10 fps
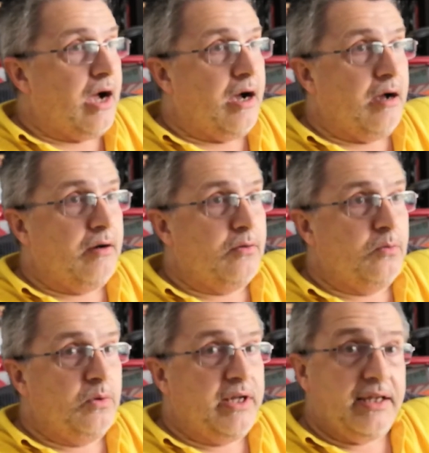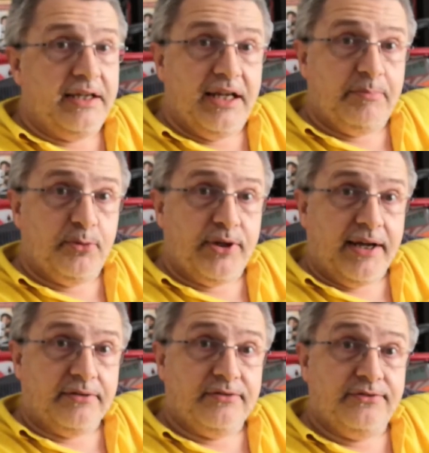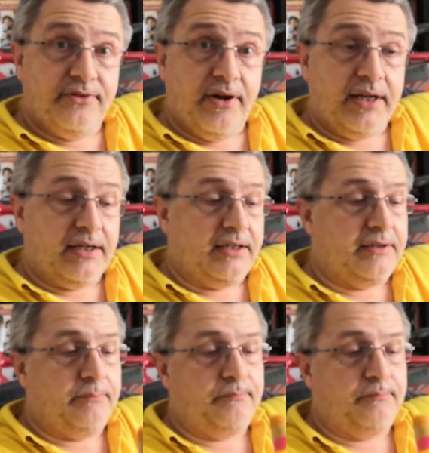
I'll get the keyboard out finally.